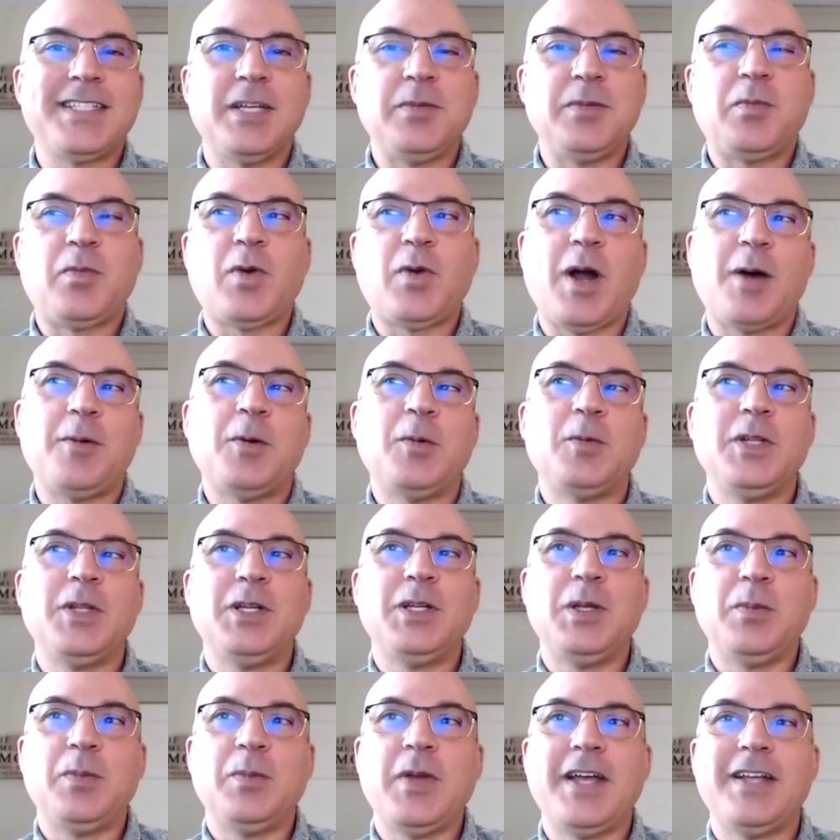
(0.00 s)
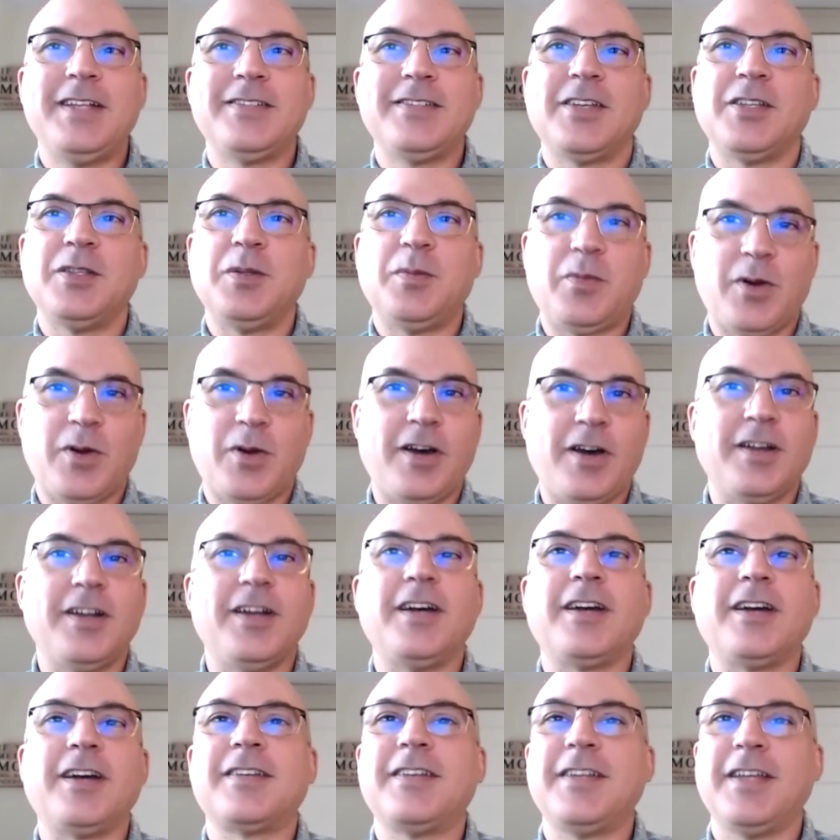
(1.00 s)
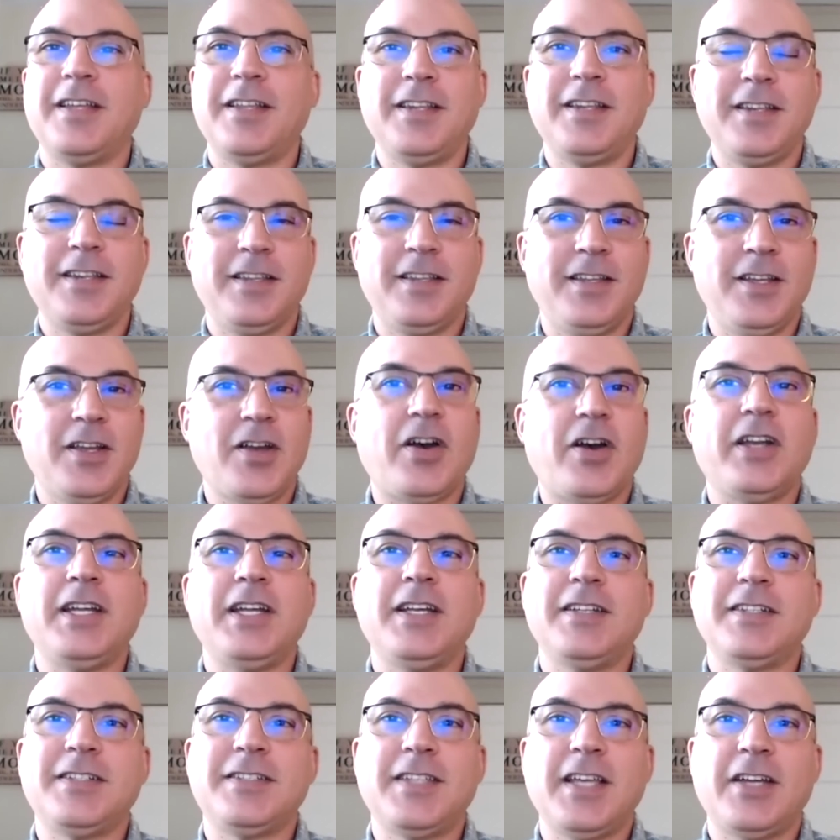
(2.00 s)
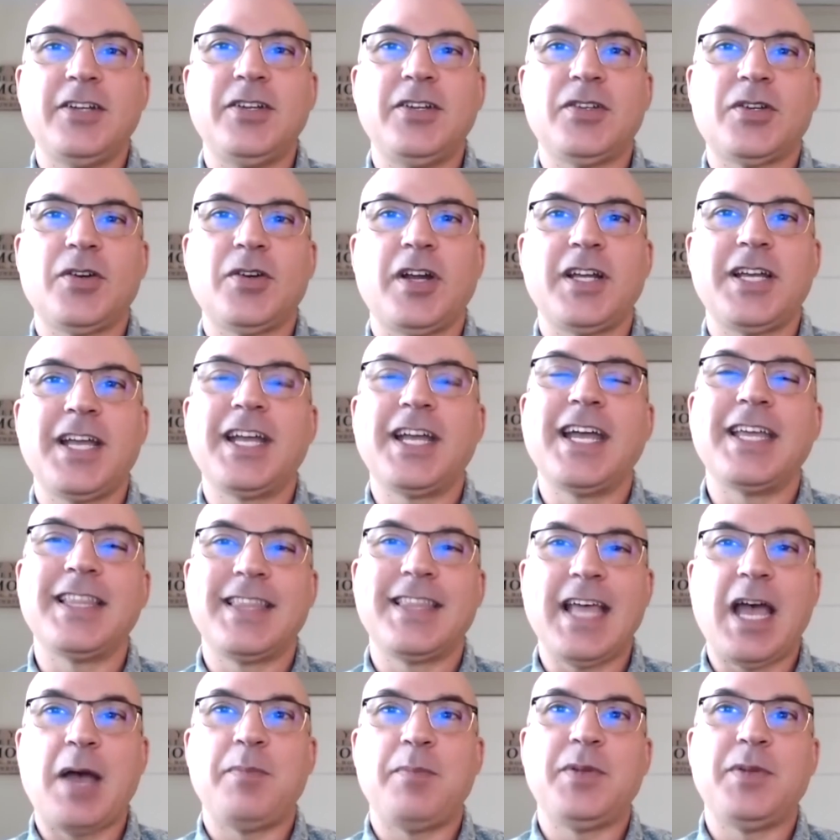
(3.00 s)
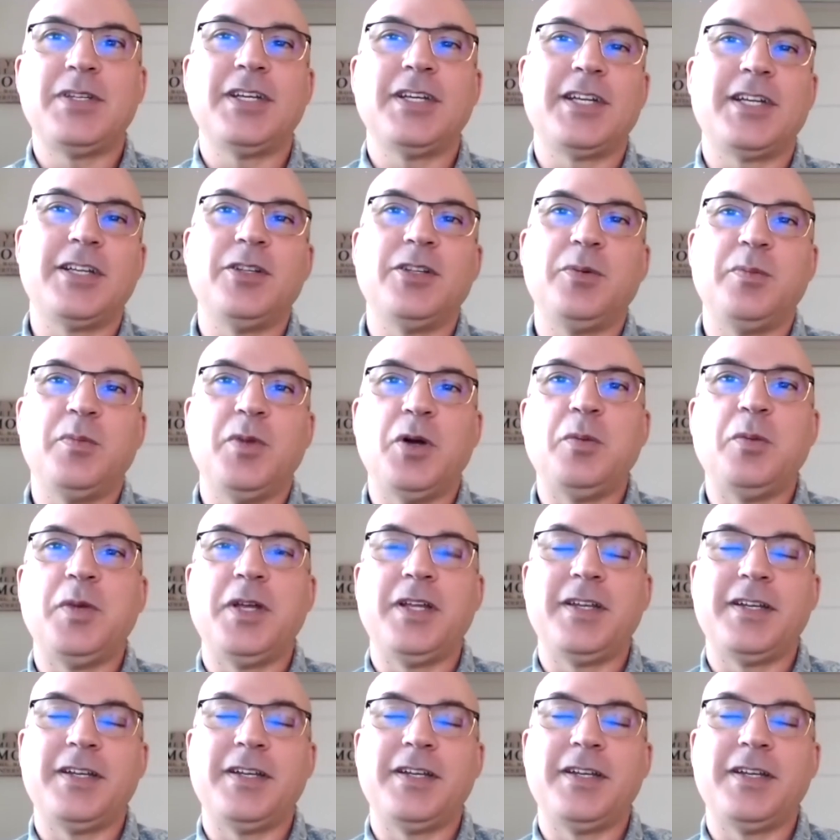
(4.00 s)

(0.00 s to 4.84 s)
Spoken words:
It probably depends on the product and the audience that you're striking at that particular moment.